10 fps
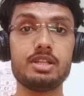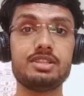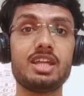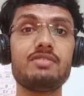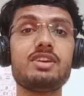
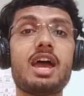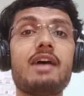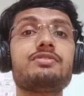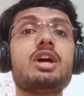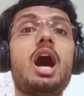Then we
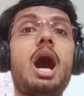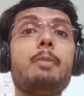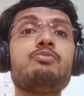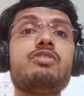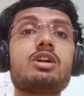have the
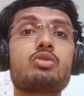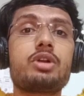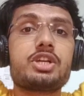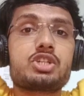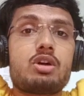upward
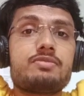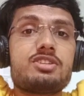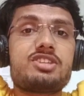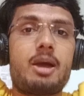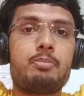rotation of the
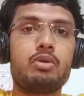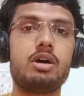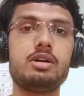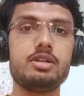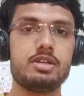scapula.